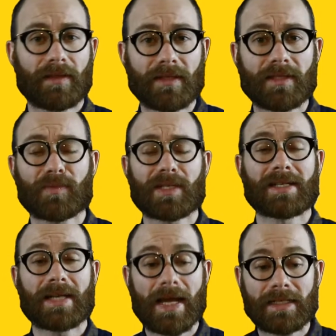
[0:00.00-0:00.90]
This was
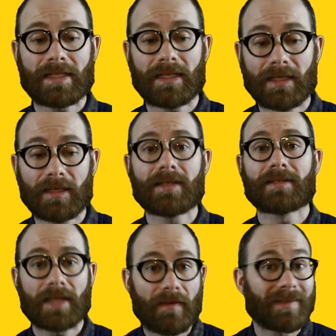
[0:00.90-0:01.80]
in
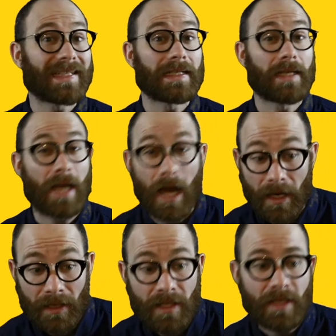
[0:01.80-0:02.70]

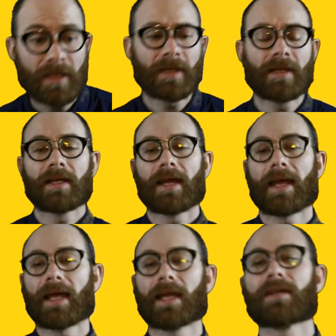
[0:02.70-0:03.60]
1979,
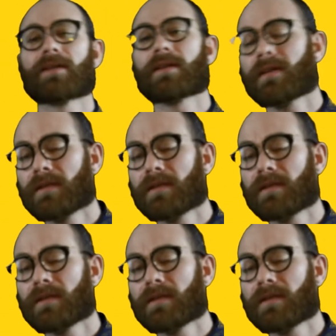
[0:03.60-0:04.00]
and